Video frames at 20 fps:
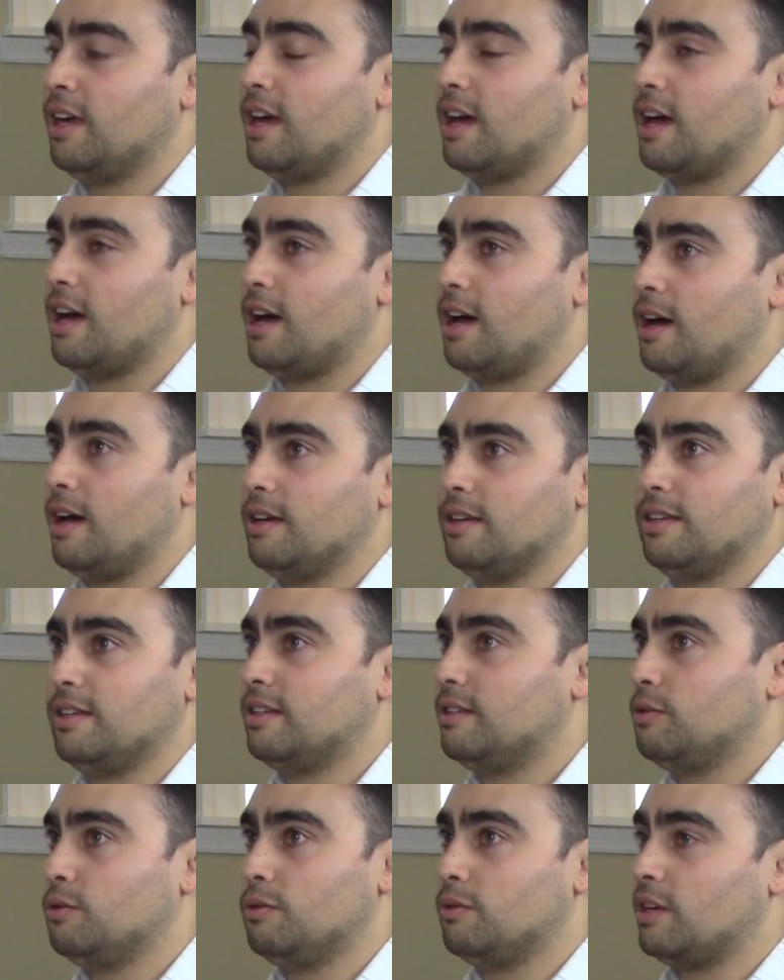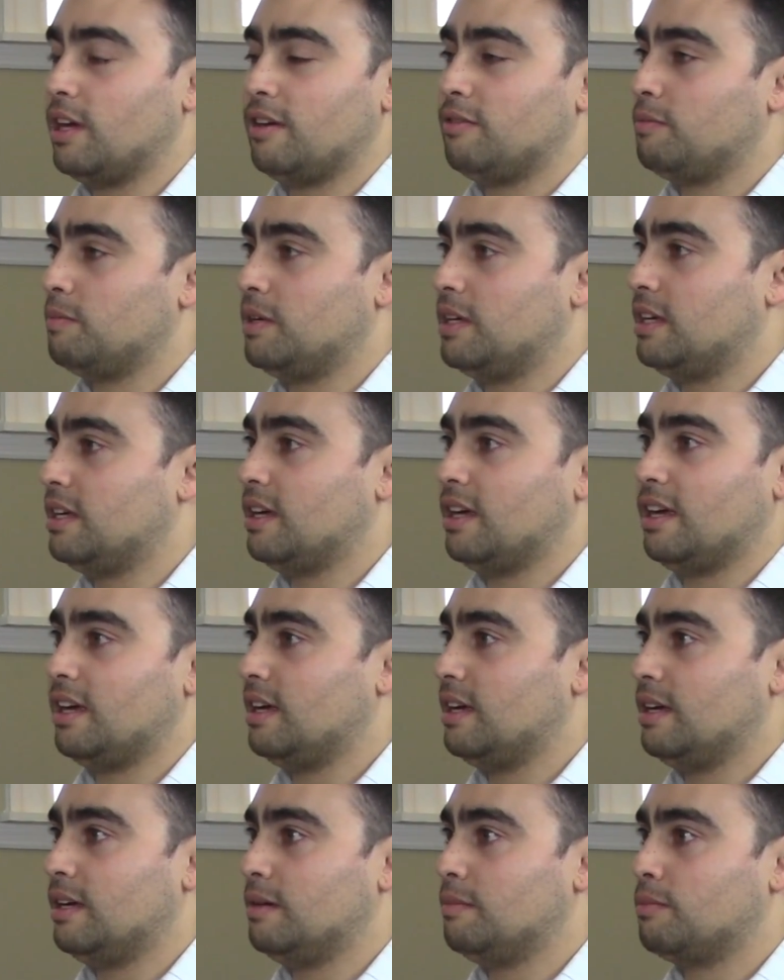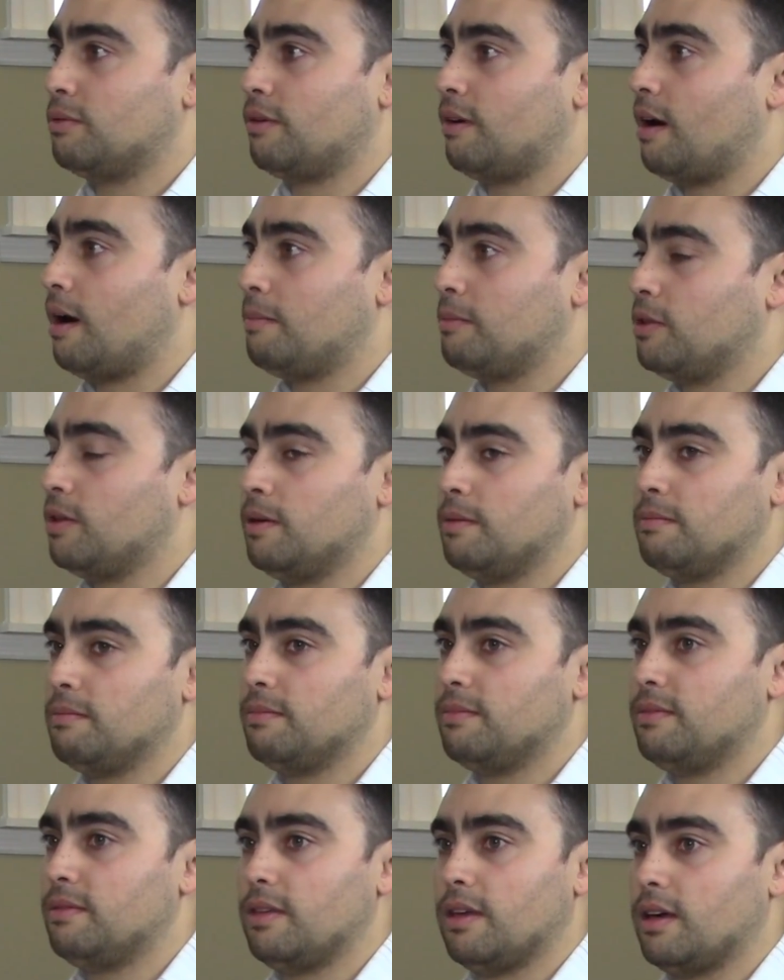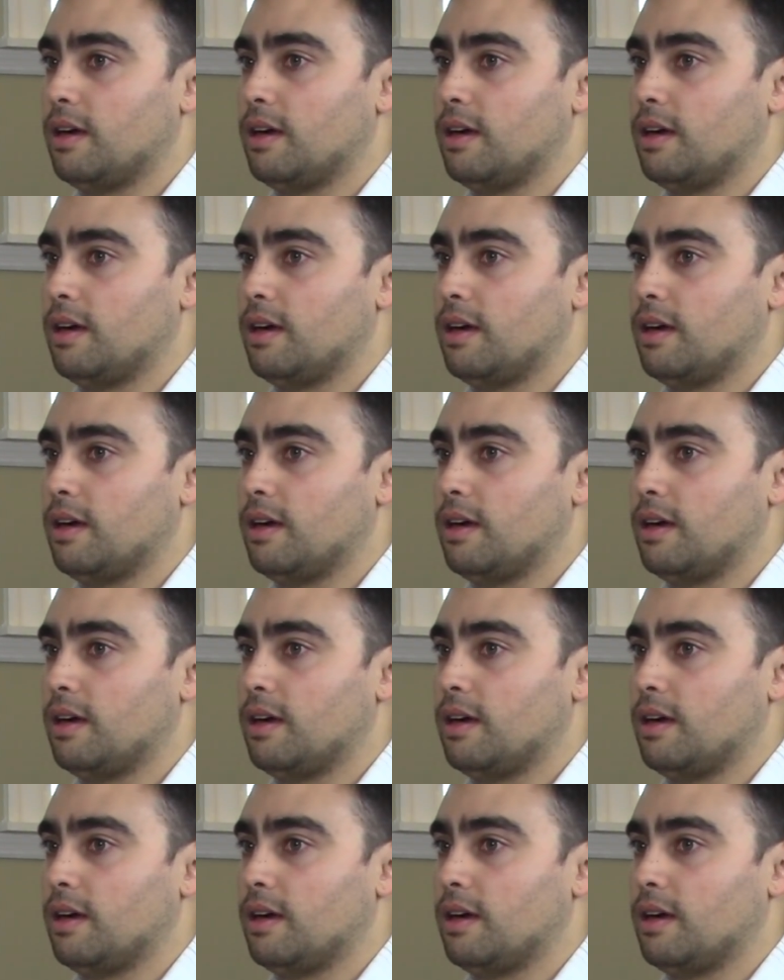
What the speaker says: who gave me a problem